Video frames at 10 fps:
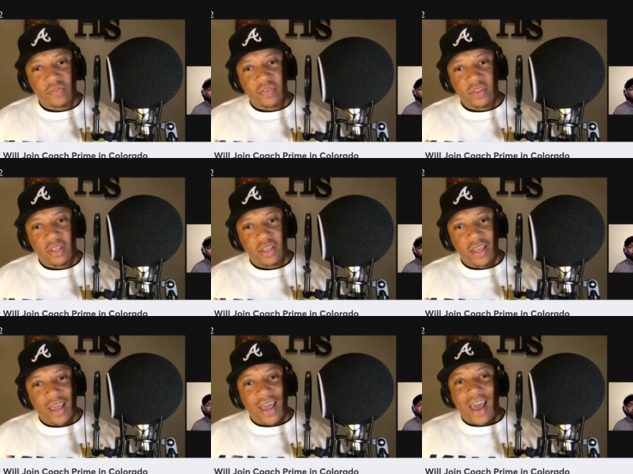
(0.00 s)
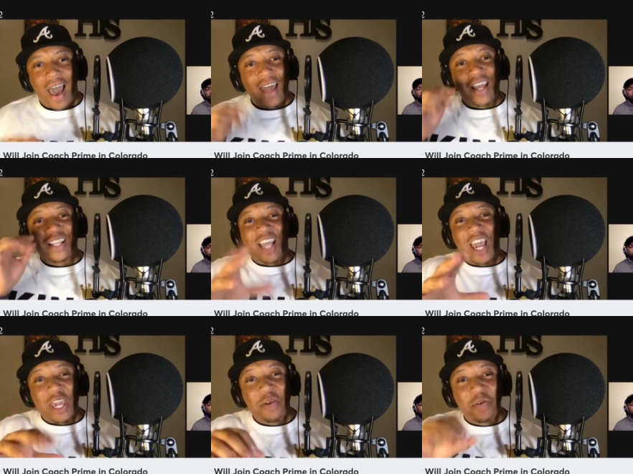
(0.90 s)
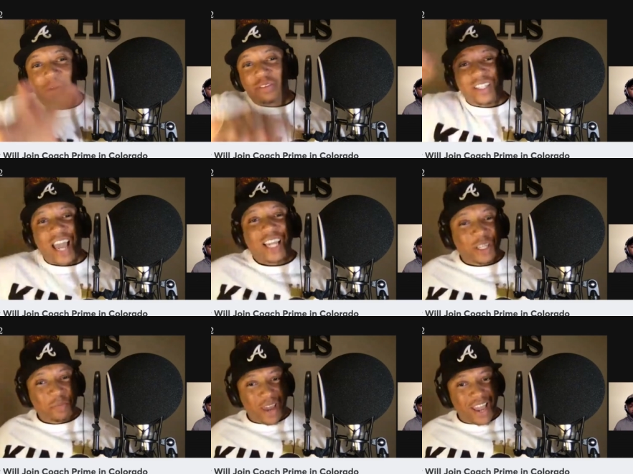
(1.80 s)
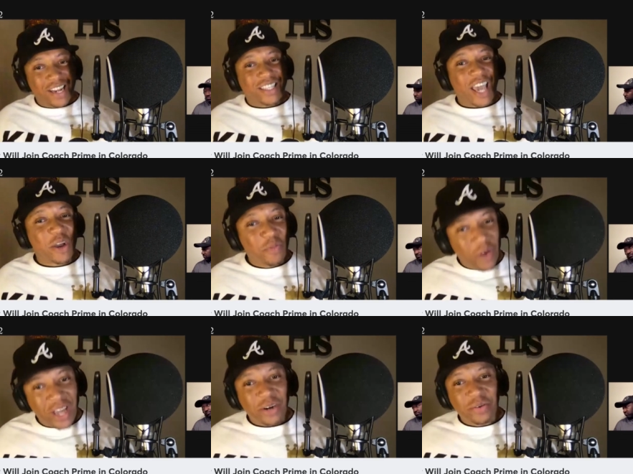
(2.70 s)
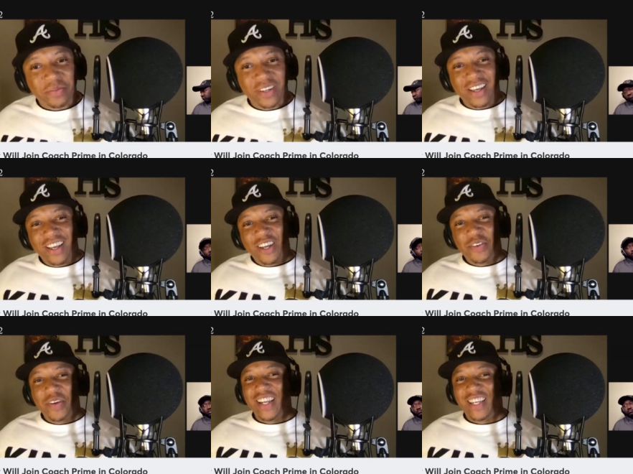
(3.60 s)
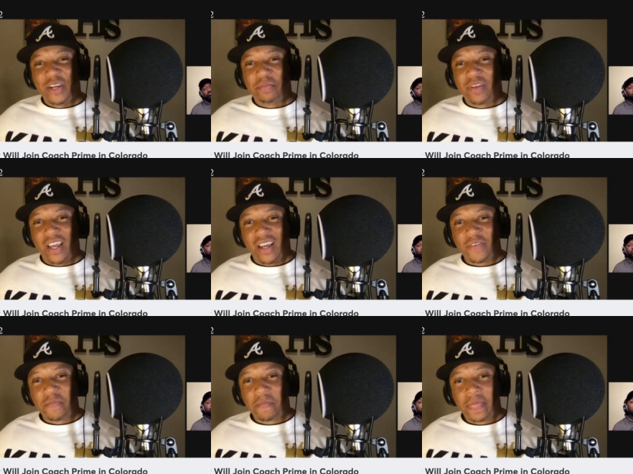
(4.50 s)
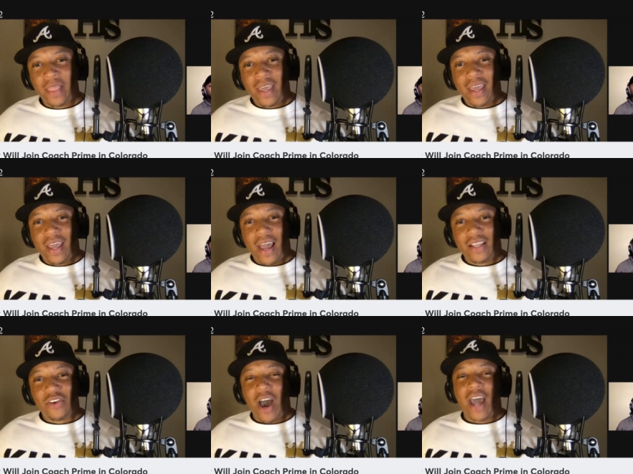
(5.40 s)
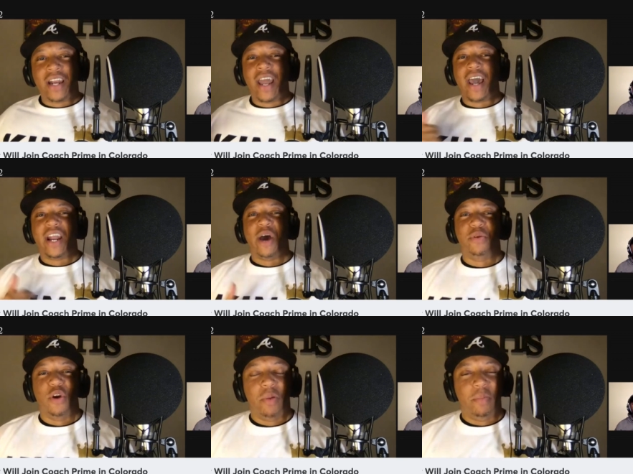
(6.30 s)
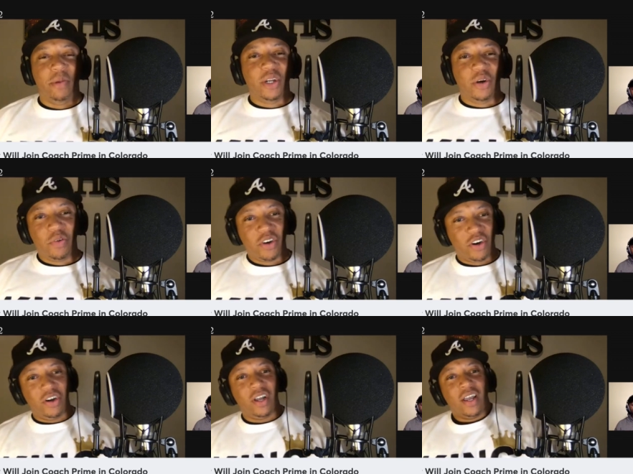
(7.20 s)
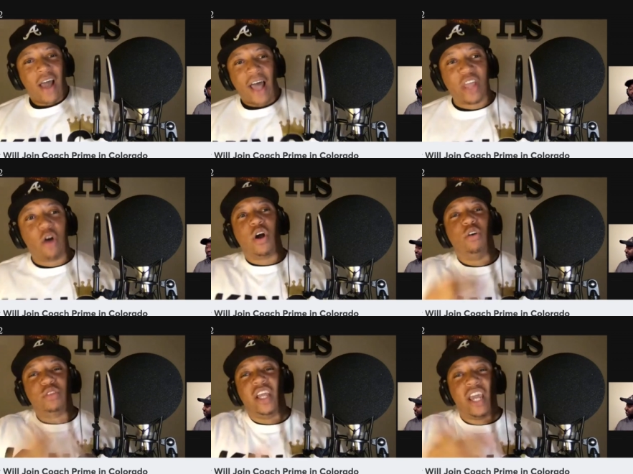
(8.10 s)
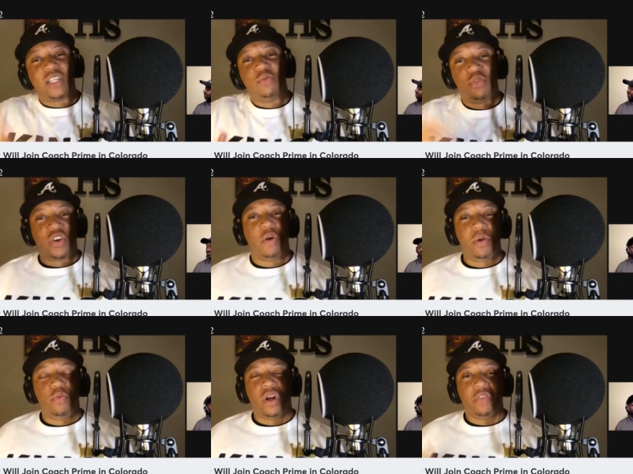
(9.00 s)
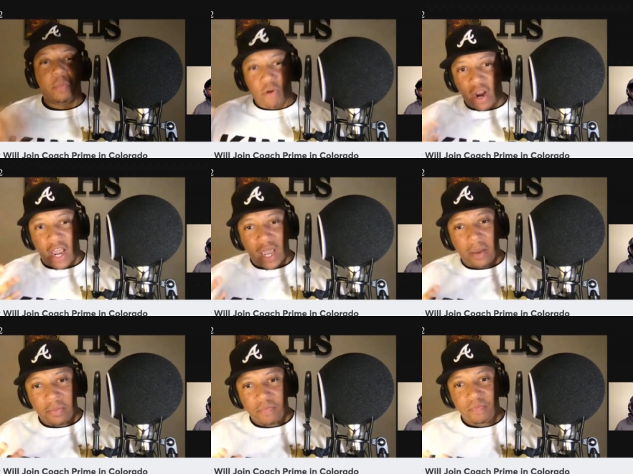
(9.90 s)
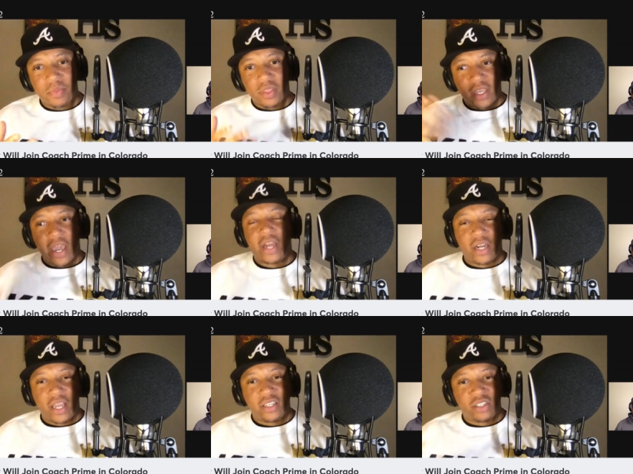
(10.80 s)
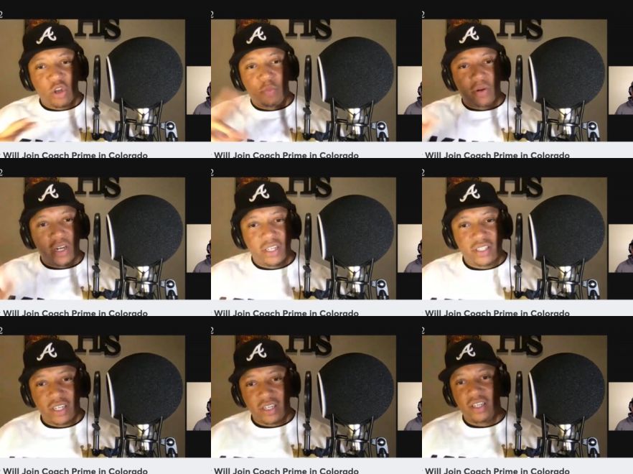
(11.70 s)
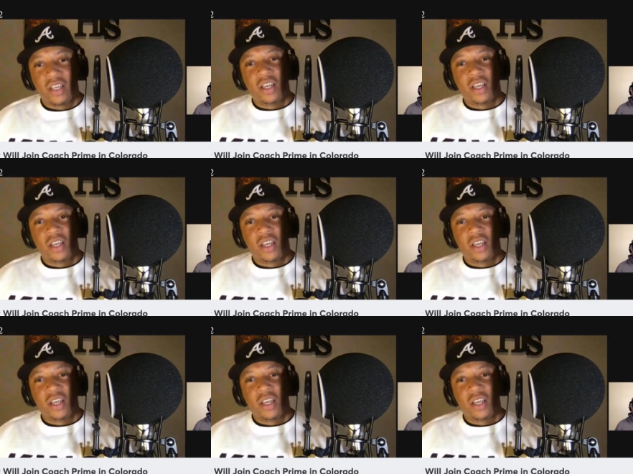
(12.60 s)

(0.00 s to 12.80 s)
Right. I didn't think he was gonna snatch the man and take him with him hey. when he dipped out. Hey. So I didn't have that one on my bingo card. I thought Coach Dancy was gonna be one of the prime candidates, no pun intended,